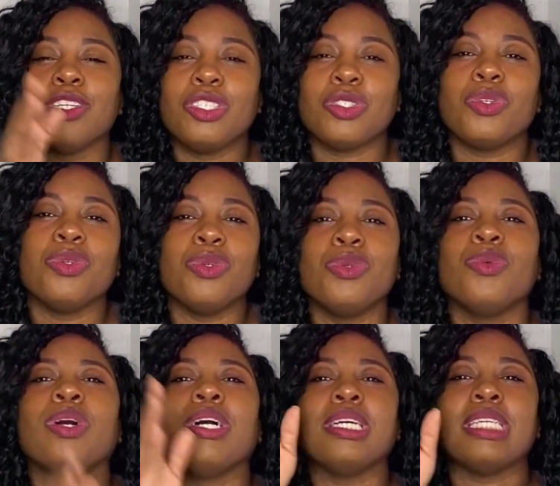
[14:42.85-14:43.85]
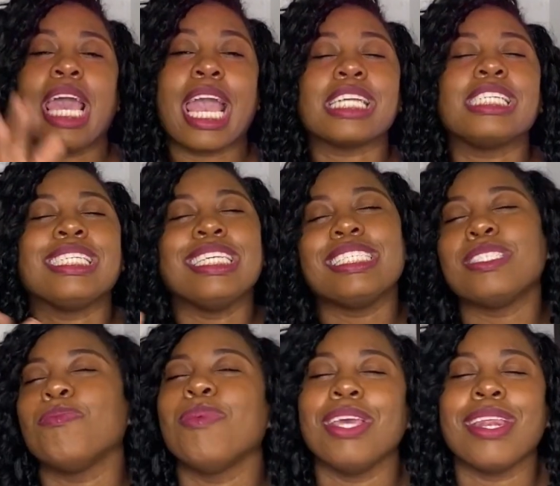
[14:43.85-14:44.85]
to actually
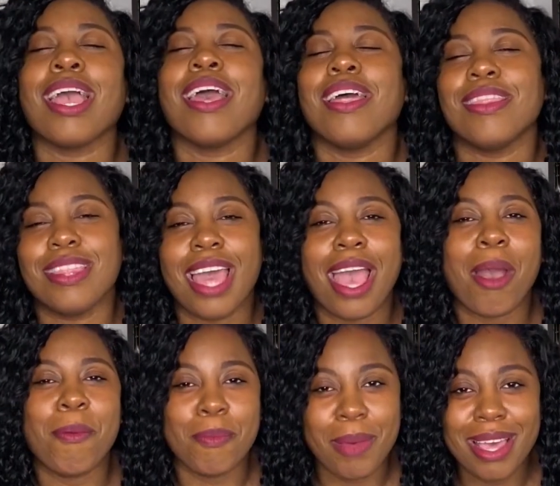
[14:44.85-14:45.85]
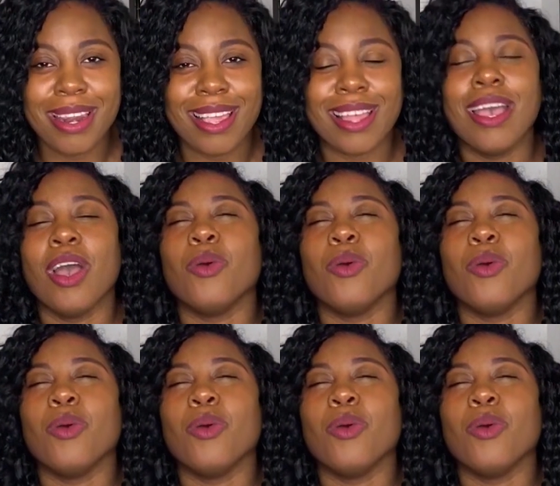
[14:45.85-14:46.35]
spend that money,